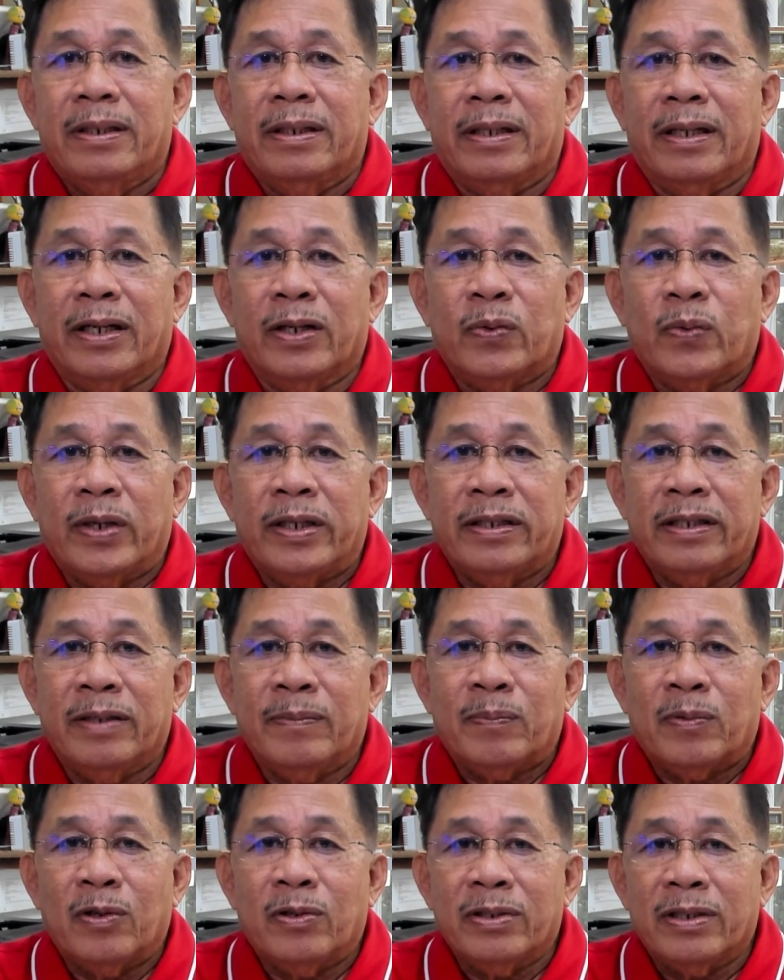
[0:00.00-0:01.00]
And when the
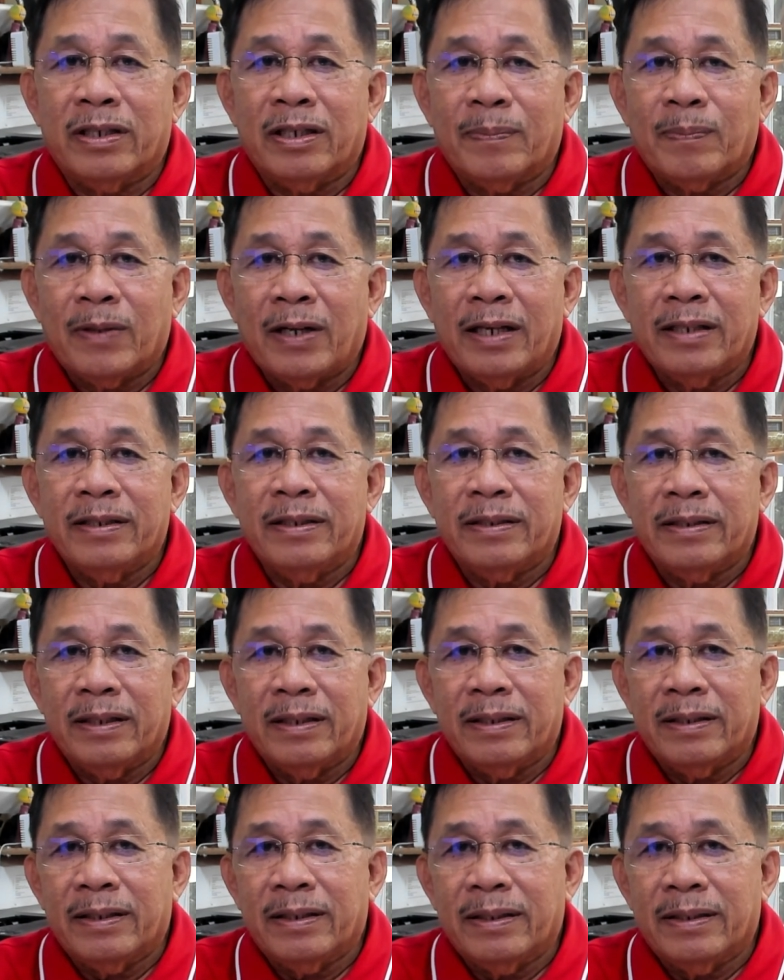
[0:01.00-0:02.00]
employee replied in
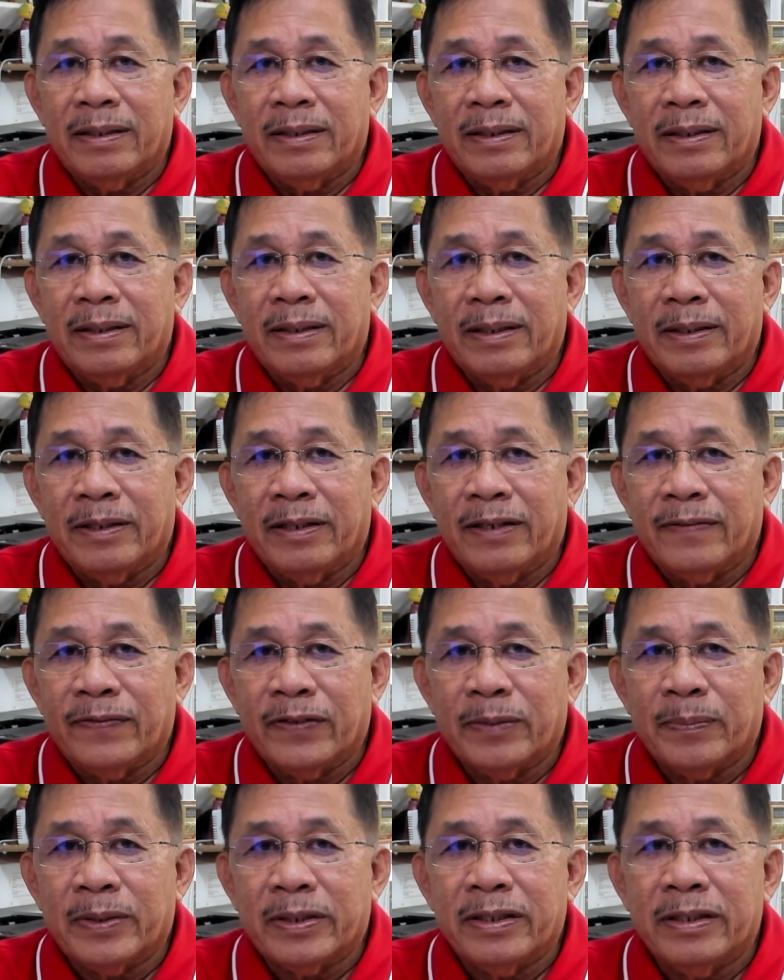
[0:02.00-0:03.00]
the
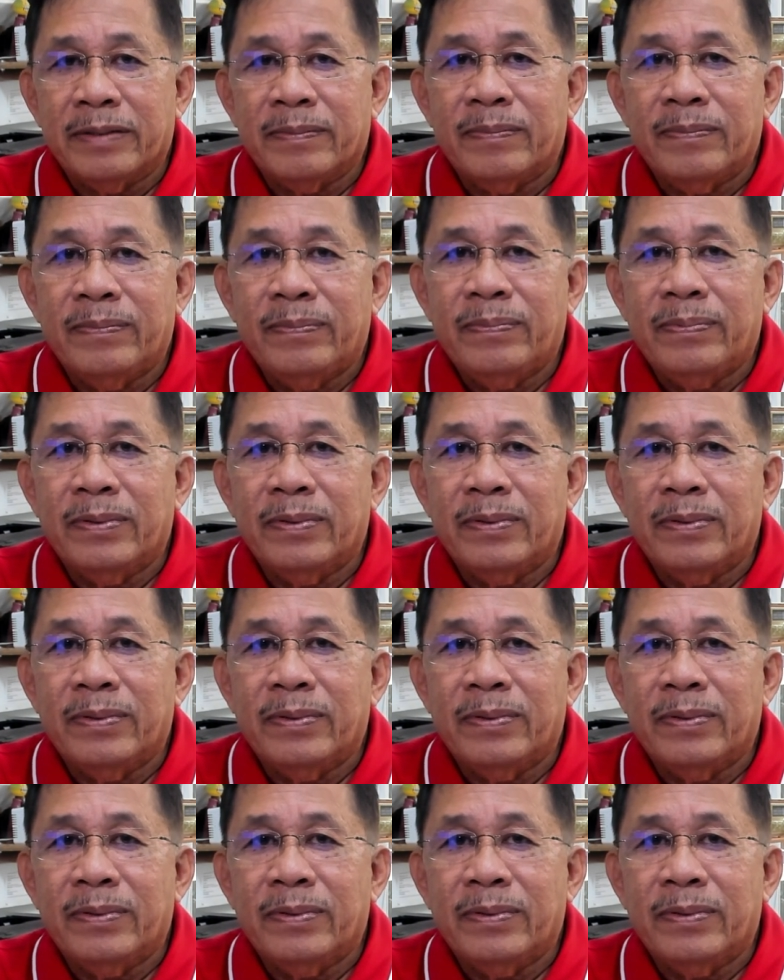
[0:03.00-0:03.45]
affirmative,